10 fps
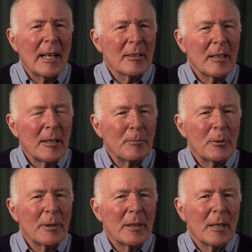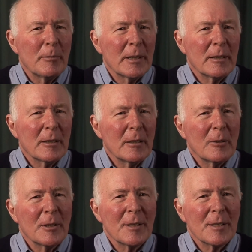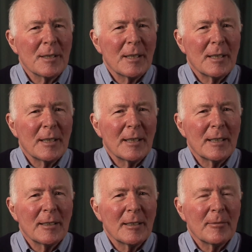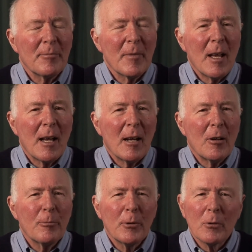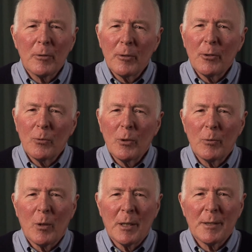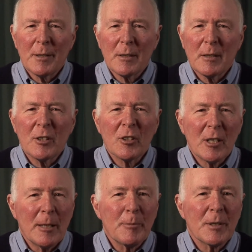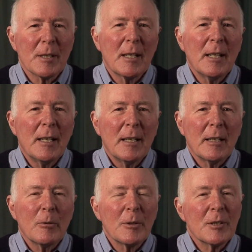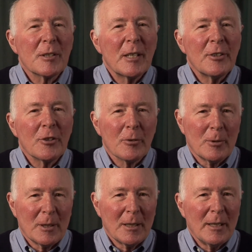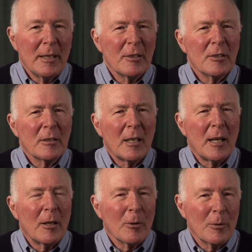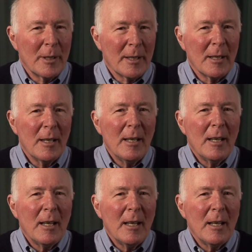At that point I began to notice how beautiful the wood was, the shapes. It was sensual and towering,